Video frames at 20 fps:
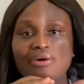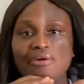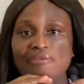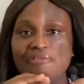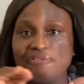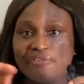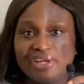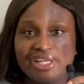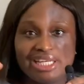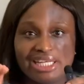
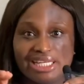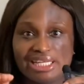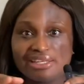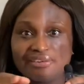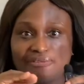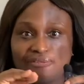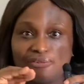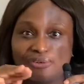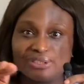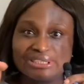feeding
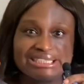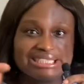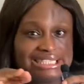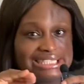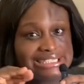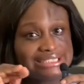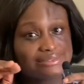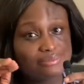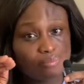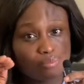for
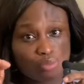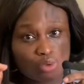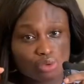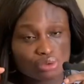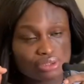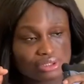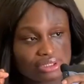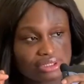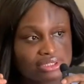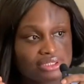6
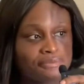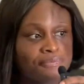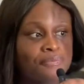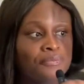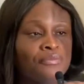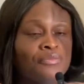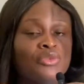months.